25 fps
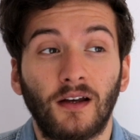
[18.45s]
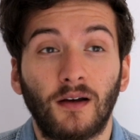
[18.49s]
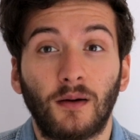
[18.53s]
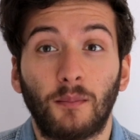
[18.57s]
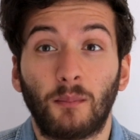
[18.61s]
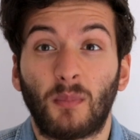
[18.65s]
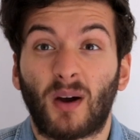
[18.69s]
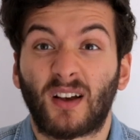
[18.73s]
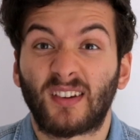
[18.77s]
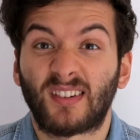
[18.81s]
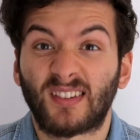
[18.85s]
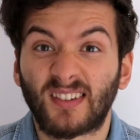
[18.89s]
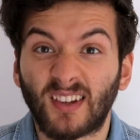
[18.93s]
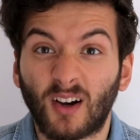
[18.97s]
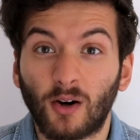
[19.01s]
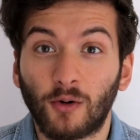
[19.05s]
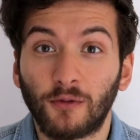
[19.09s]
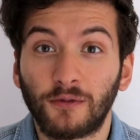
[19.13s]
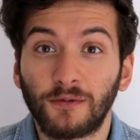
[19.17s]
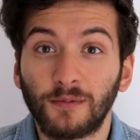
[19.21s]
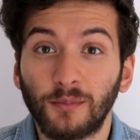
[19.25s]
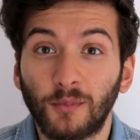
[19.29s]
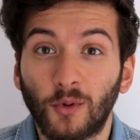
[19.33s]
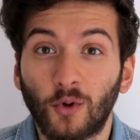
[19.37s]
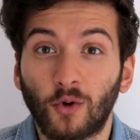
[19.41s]

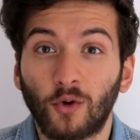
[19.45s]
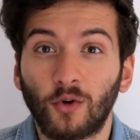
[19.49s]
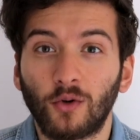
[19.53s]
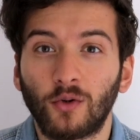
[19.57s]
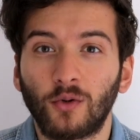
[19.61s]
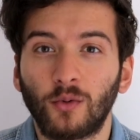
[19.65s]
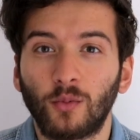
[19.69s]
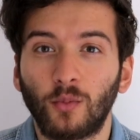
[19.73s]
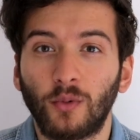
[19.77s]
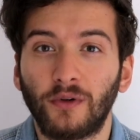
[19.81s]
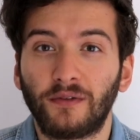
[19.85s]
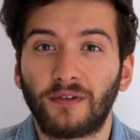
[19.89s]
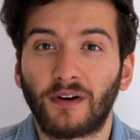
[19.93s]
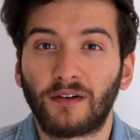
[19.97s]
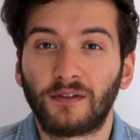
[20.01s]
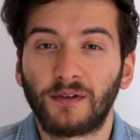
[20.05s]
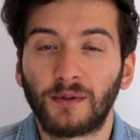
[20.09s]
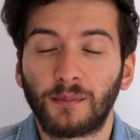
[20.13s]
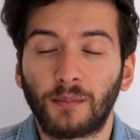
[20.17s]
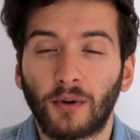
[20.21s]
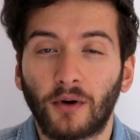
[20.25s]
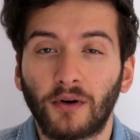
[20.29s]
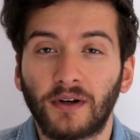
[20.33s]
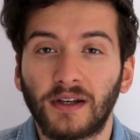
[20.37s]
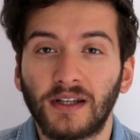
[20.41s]
myself more with
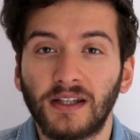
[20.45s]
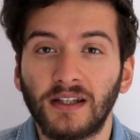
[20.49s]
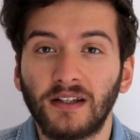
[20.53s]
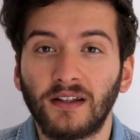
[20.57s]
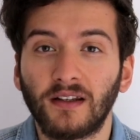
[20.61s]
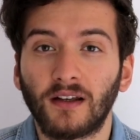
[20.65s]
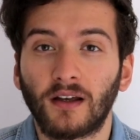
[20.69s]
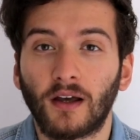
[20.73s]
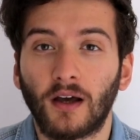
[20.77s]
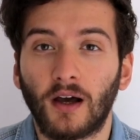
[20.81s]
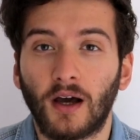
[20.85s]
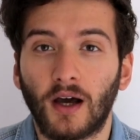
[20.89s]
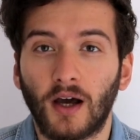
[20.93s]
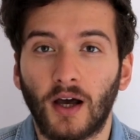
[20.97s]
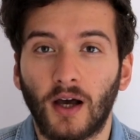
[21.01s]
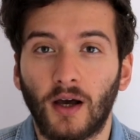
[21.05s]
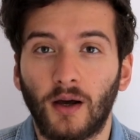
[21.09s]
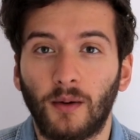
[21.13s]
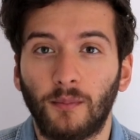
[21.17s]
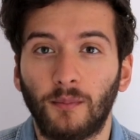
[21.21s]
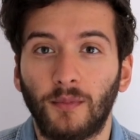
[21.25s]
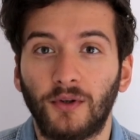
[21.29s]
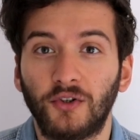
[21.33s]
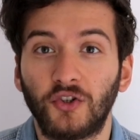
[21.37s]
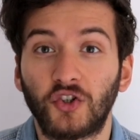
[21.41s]
everybody
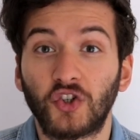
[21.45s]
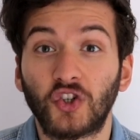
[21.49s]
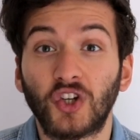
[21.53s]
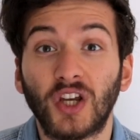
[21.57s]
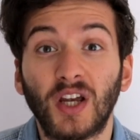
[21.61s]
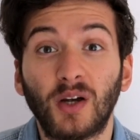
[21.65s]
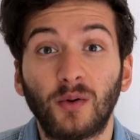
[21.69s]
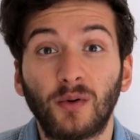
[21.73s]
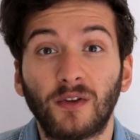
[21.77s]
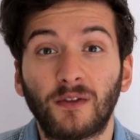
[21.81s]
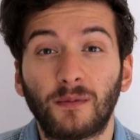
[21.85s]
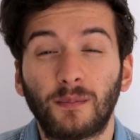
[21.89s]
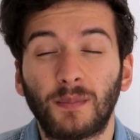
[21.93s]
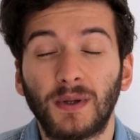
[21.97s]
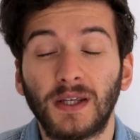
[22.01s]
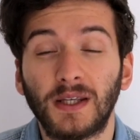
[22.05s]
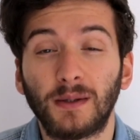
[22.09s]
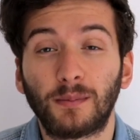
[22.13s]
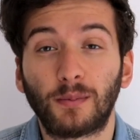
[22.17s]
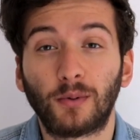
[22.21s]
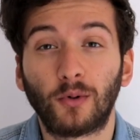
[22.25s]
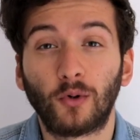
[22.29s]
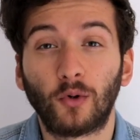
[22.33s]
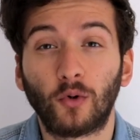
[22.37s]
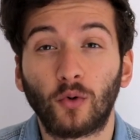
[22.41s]
um, and share with
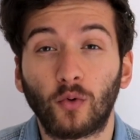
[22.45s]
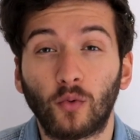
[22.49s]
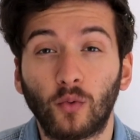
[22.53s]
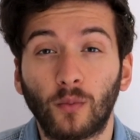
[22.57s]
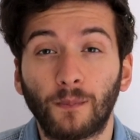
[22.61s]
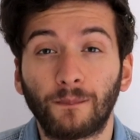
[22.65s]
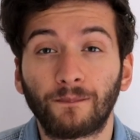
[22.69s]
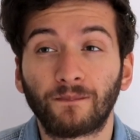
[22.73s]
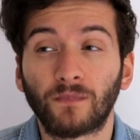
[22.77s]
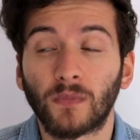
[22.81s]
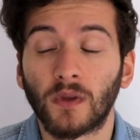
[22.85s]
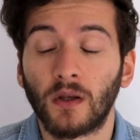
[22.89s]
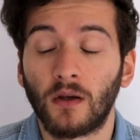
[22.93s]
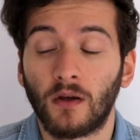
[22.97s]
people